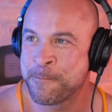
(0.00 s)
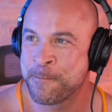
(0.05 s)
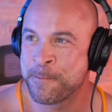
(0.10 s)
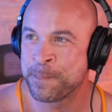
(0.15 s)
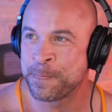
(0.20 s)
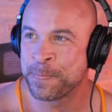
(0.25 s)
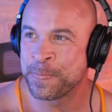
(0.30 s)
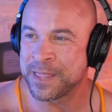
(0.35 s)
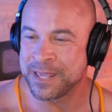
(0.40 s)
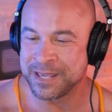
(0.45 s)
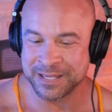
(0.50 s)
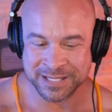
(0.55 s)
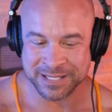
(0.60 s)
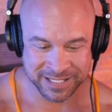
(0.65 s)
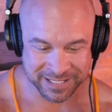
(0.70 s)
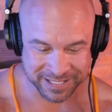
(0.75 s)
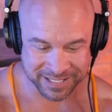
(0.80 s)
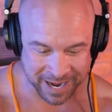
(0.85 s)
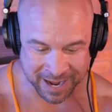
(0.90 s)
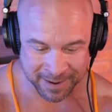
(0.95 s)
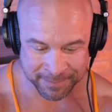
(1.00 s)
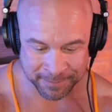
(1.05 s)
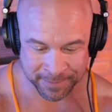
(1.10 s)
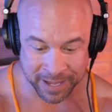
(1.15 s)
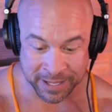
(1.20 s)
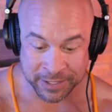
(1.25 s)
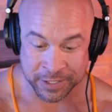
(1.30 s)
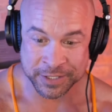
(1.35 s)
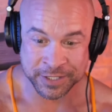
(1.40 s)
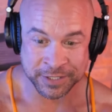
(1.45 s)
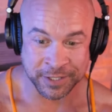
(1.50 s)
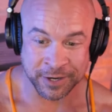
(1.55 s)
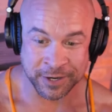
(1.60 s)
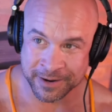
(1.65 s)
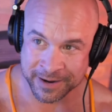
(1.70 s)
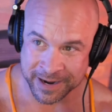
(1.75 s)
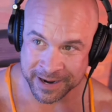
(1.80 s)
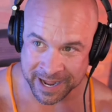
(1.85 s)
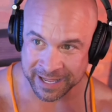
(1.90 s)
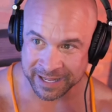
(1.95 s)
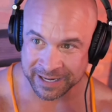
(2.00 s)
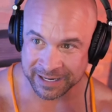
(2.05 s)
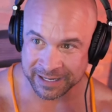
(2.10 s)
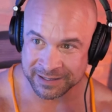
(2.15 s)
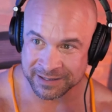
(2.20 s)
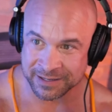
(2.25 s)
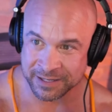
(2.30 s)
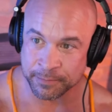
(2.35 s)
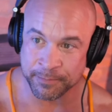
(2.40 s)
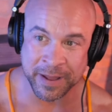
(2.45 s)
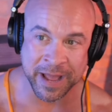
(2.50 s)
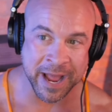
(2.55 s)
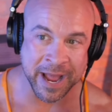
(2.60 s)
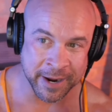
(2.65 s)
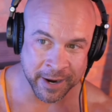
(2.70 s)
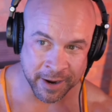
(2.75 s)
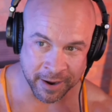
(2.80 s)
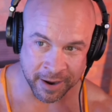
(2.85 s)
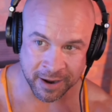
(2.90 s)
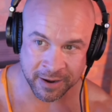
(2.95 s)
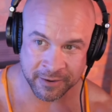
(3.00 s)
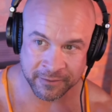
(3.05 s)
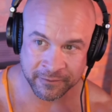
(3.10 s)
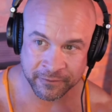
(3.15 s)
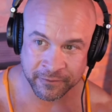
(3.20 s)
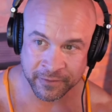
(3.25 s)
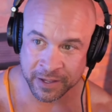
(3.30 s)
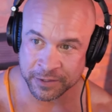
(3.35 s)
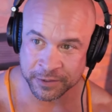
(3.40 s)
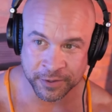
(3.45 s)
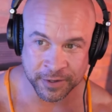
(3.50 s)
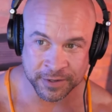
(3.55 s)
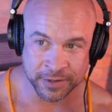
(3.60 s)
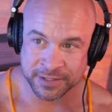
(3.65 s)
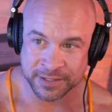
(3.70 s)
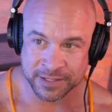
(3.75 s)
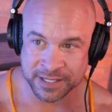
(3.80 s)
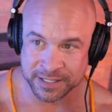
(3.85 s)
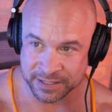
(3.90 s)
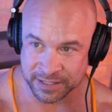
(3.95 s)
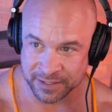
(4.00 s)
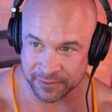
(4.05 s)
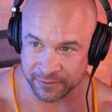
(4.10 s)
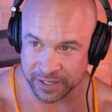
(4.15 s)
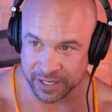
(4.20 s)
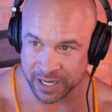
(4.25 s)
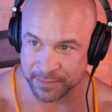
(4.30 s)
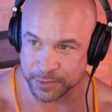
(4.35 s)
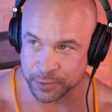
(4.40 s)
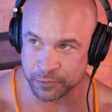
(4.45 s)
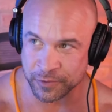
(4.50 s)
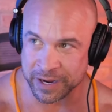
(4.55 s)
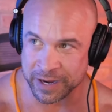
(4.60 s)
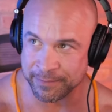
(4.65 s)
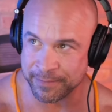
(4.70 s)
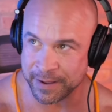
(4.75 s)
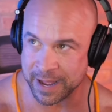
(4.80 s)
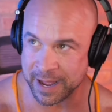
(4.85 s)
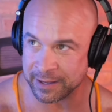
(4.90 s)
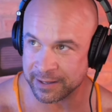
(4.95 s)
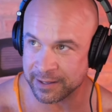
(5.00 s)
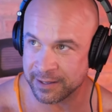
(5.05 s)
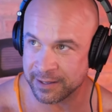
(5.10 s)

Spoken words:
You stop and you start dieting, you back off, and your insulin sensitivity comes right back.